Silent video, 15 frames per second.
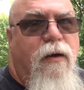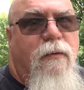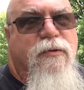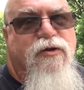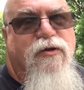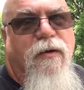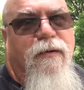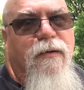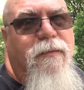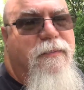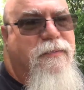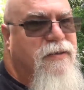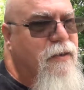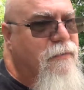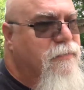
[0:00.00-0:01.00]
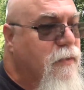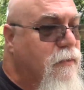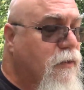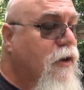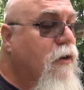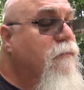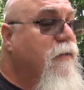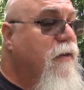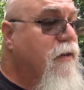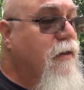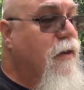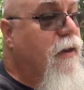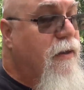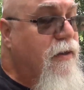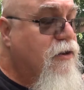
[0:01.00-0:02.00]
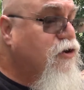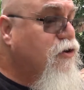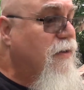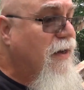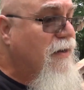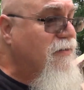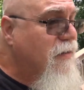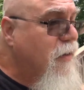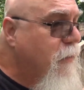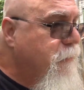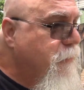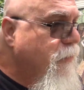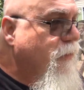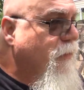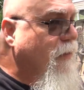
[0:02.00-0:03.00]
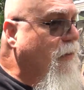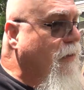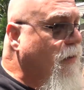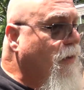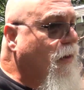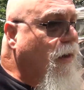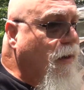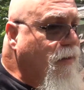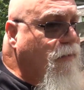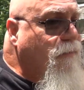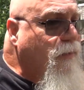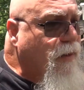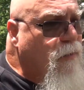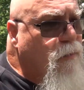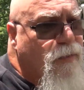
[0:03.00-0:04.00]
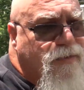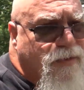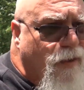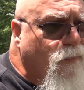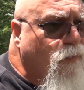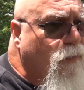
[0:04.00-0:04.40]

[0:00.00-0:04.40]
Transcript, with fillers: almost sure coming up the steps. I'm going to go video edit you guys up. And the video Wednesday